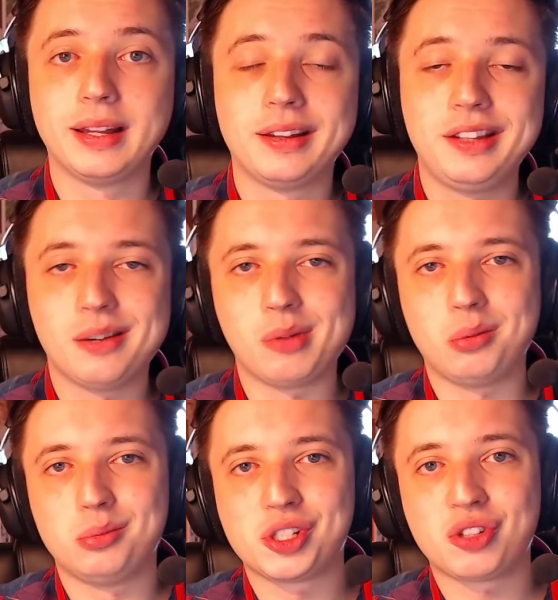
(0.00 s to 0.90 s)
yeah, My
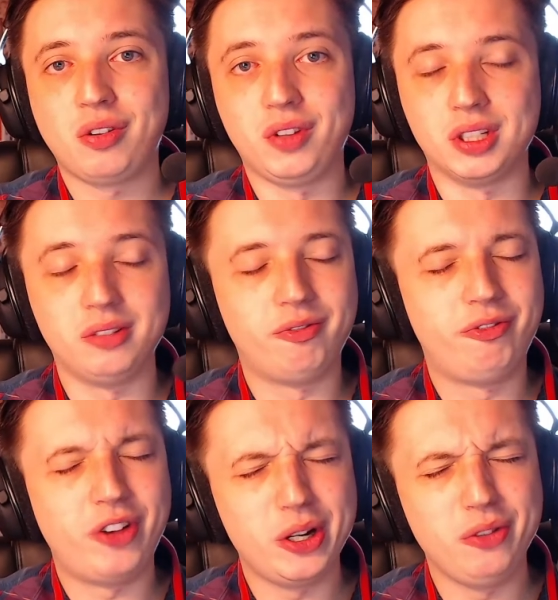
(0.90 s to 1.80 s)
One Travel, a
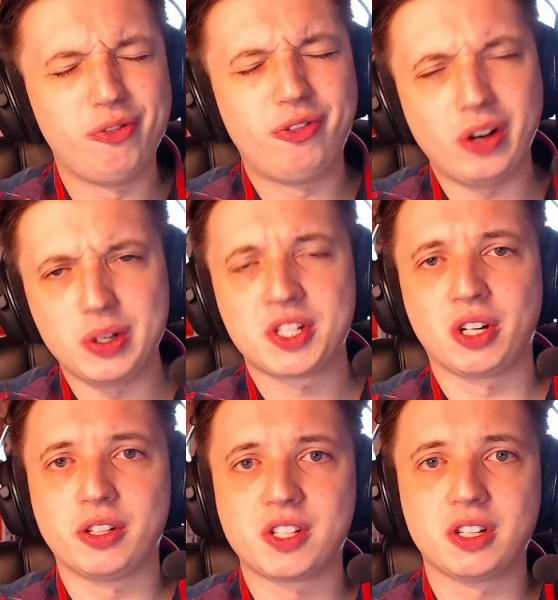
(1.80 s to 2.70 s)
very, very
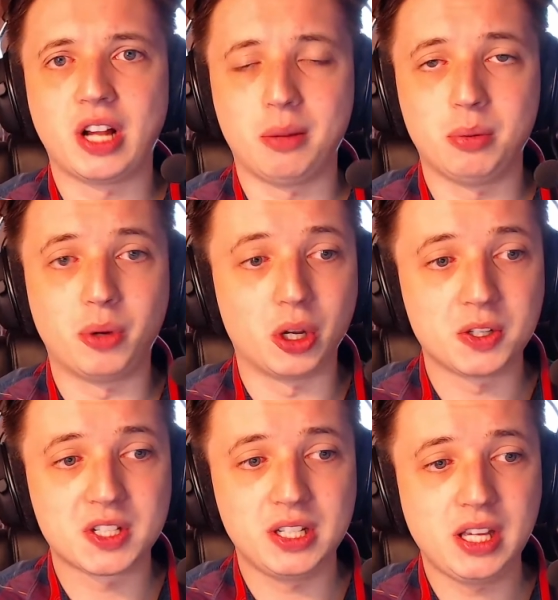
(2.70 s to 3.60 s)
solid album,
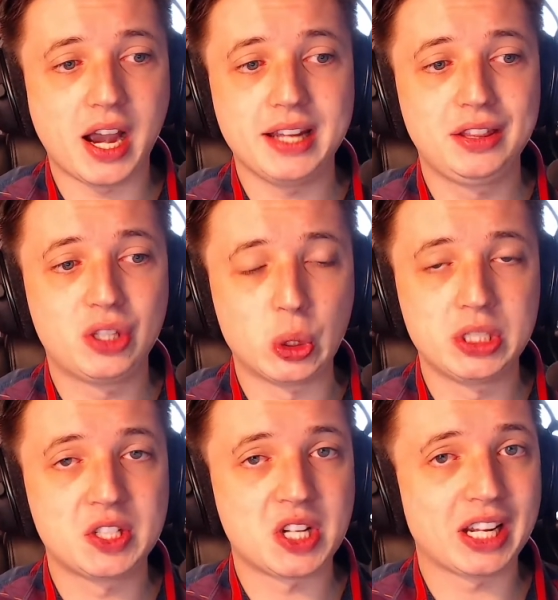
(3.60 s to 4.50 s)
honestly. I don't
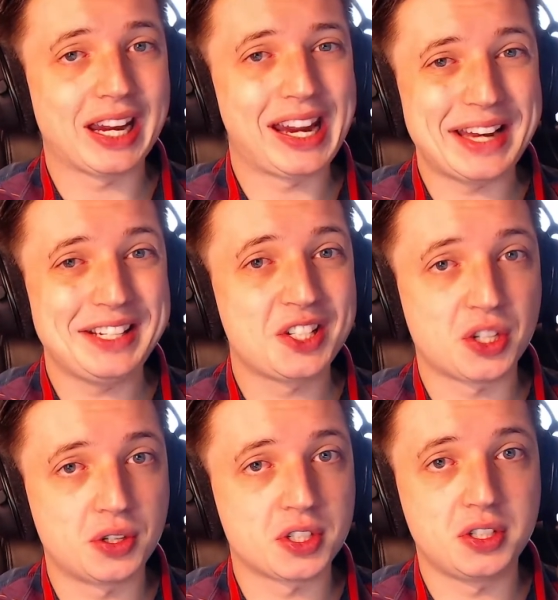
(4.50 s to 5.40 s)
dislike any
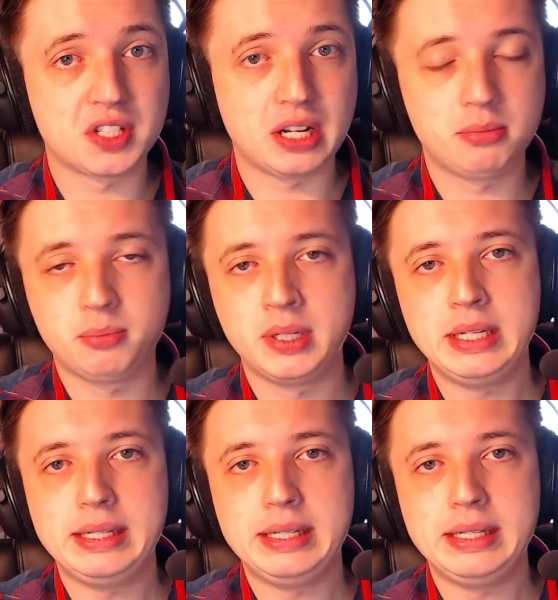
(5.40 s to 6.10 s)
songs on this album.